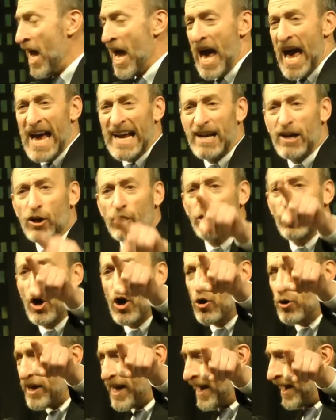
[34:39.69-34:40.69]

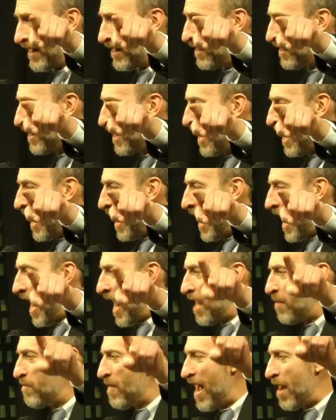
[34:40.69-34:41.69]
Including
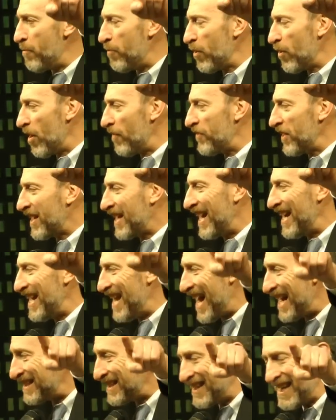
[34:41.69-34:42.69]
a member of the
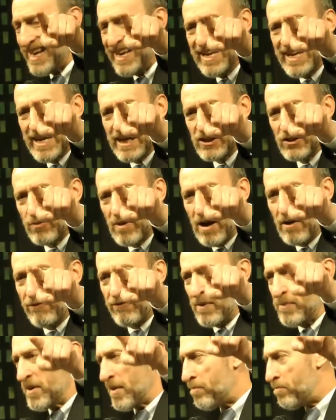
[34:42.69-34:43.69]
Knesset in Israel
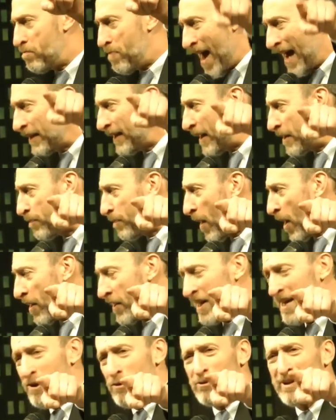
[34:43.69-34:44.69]
from the Beled
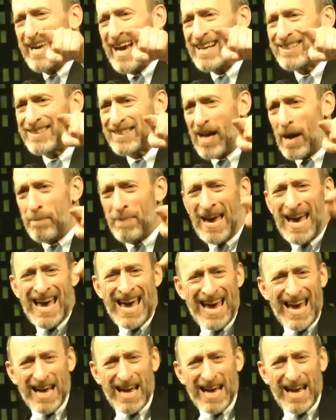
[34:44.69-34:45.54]
party who gets up